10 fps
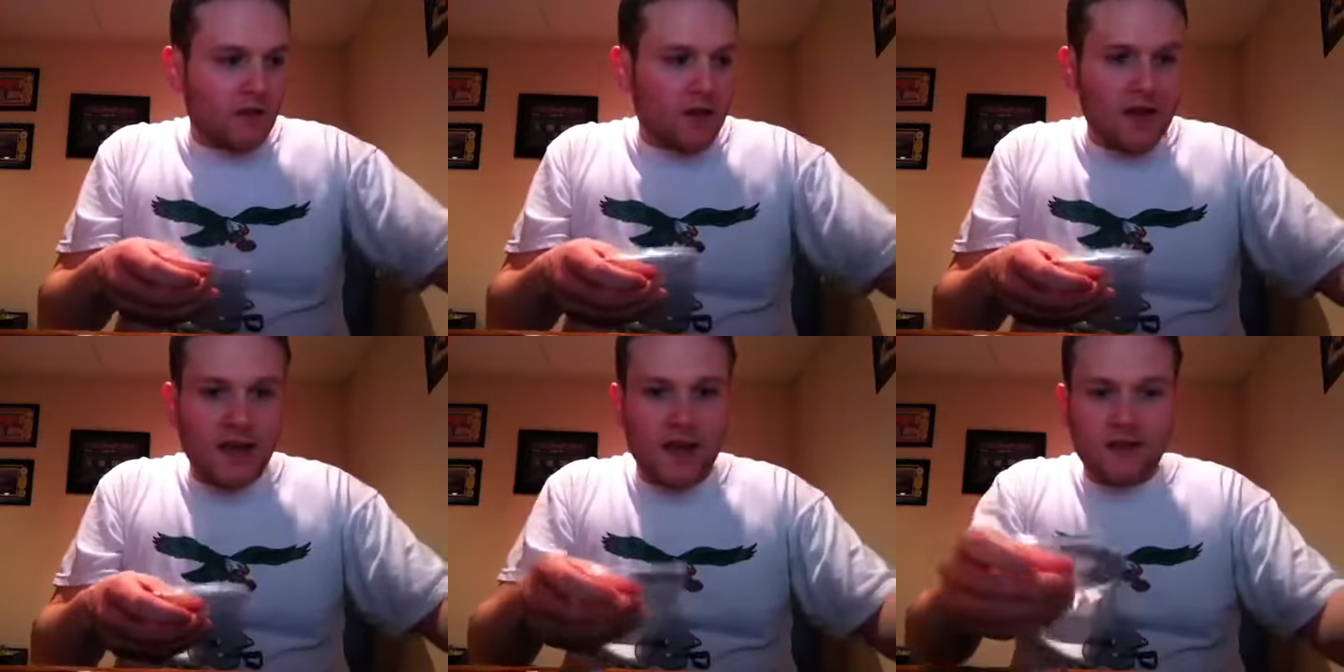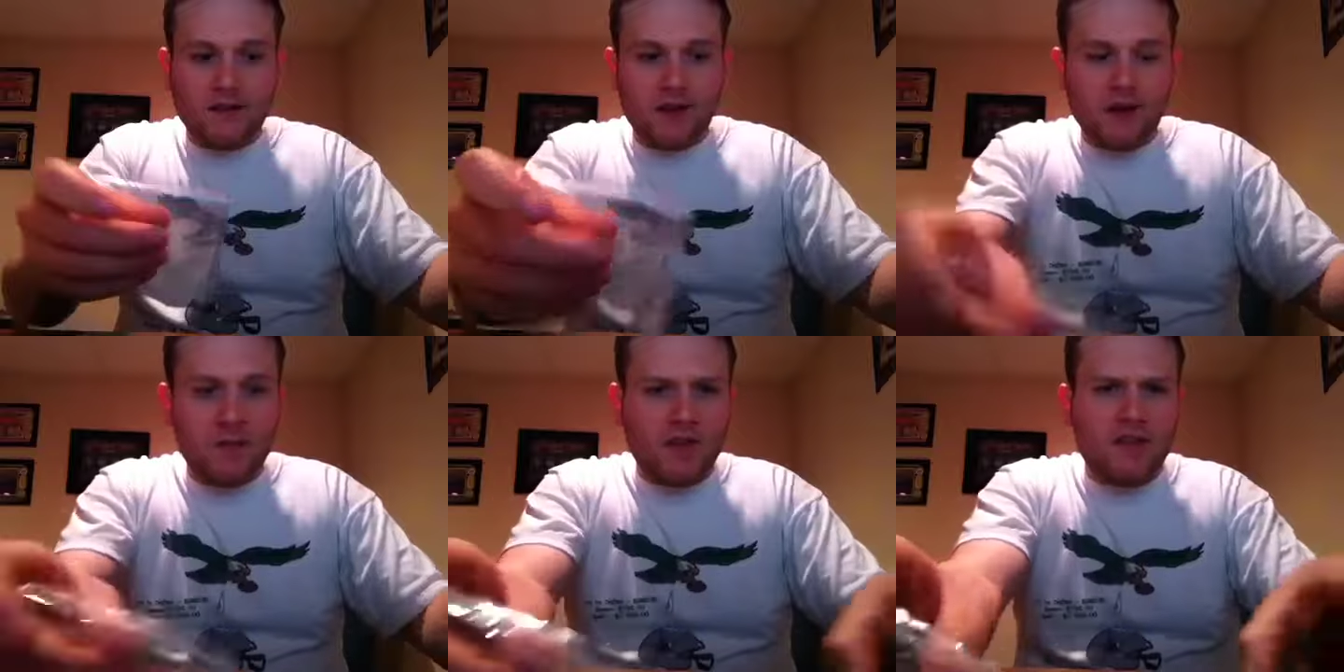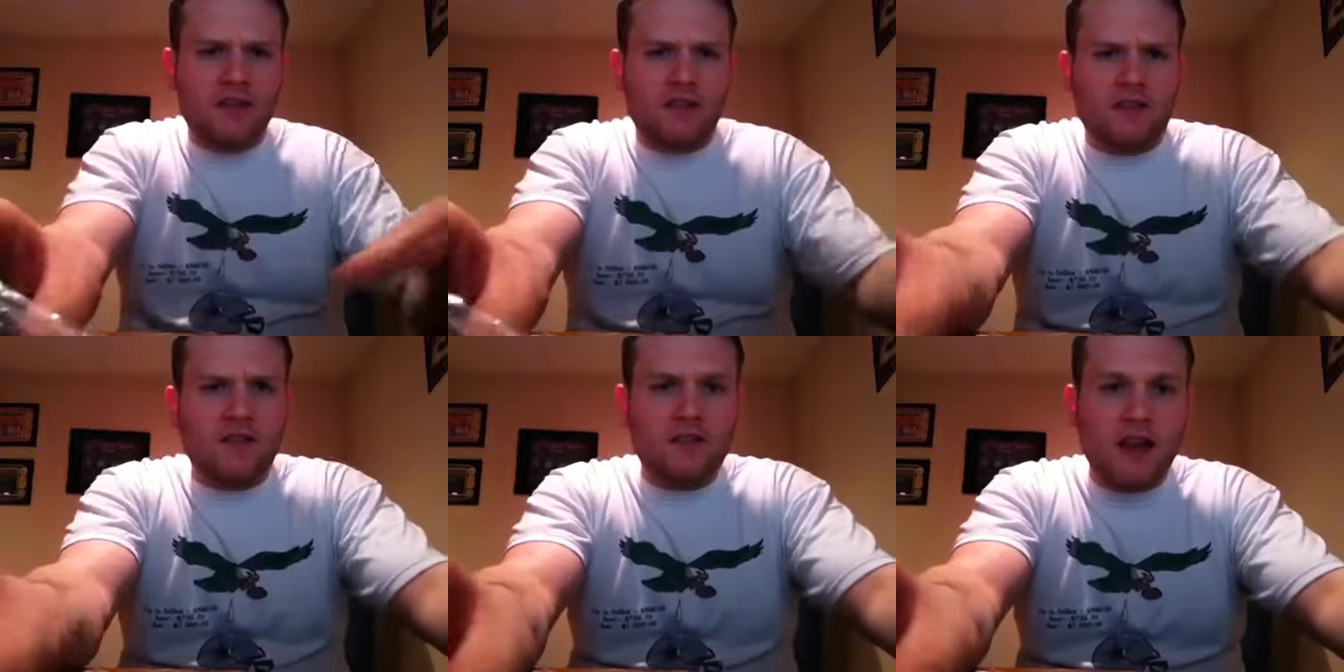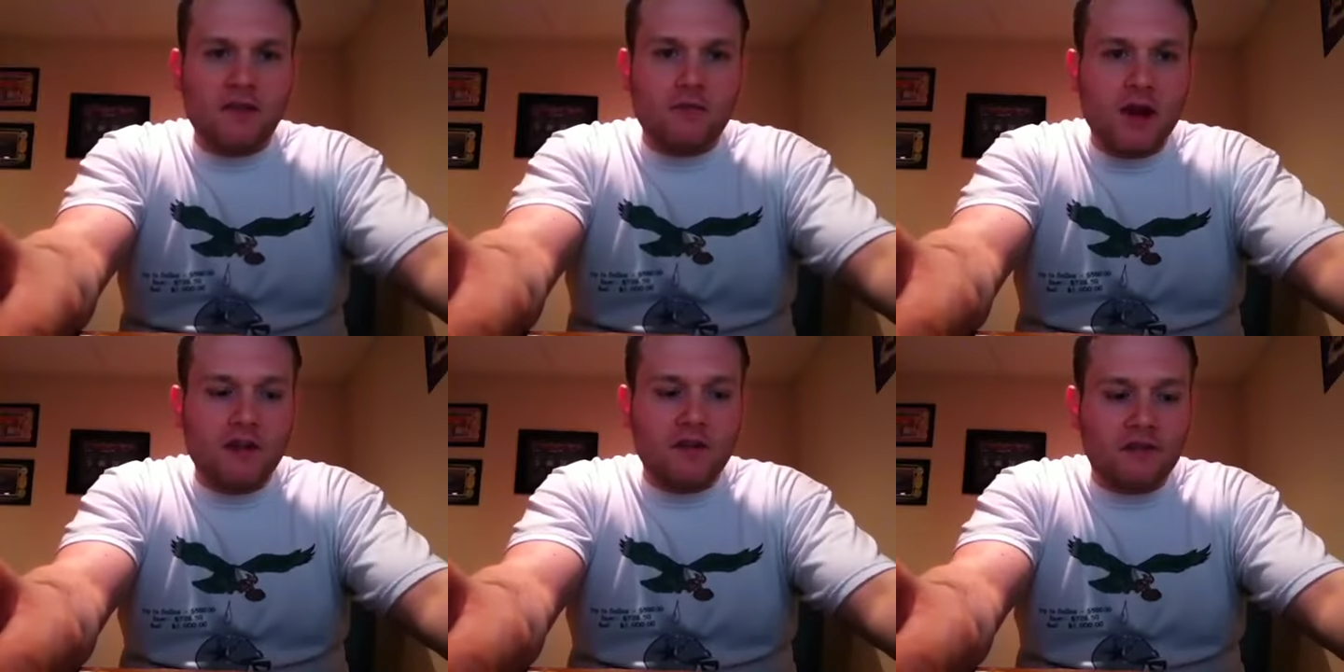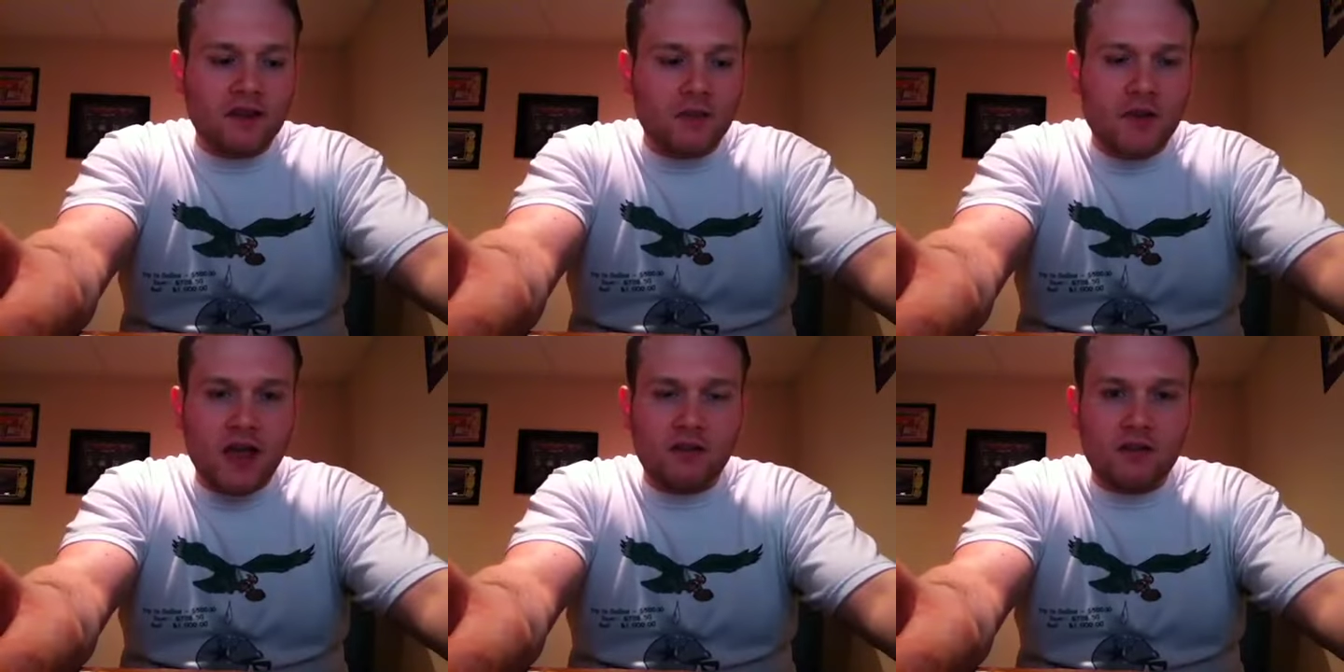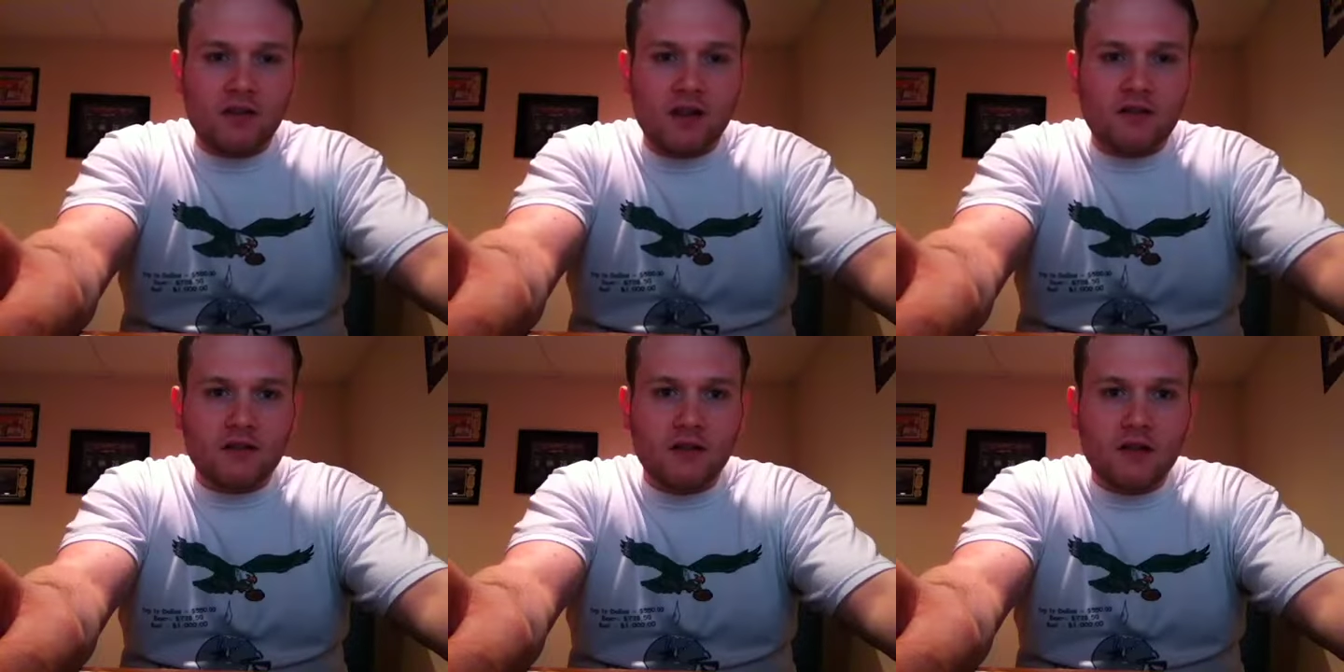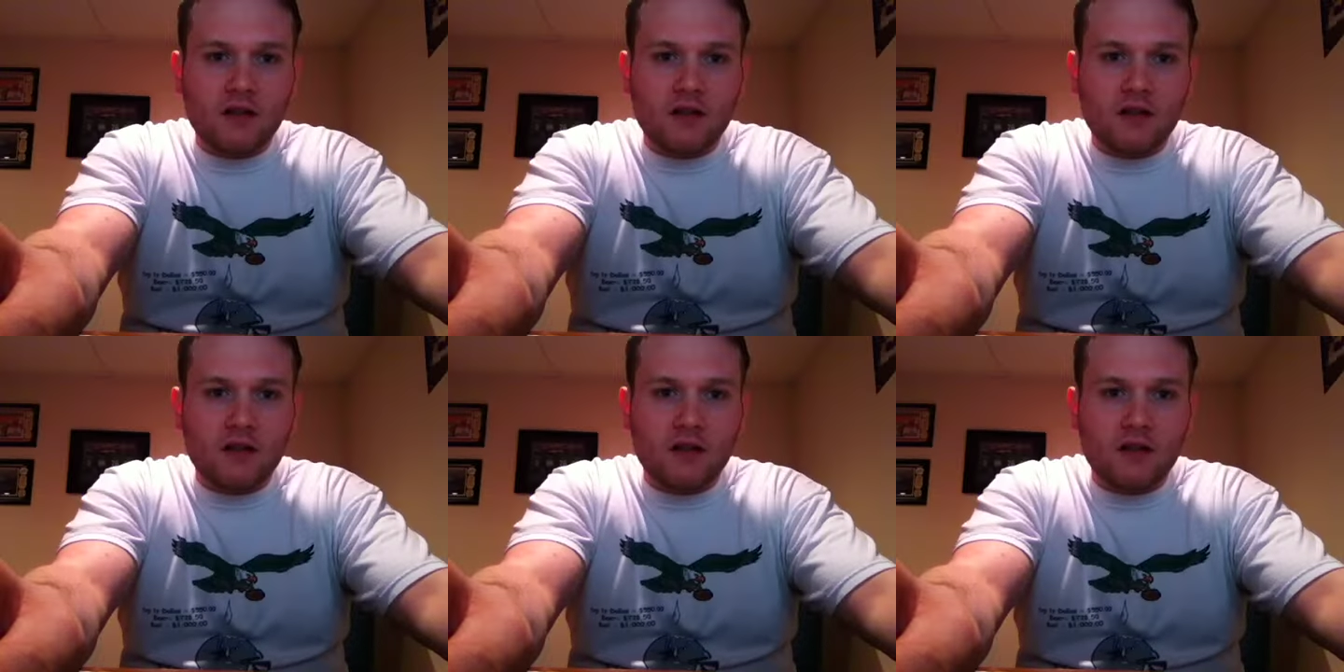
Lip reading: And I think he's a Cincinnati Red, Cincinnati Bengals collector.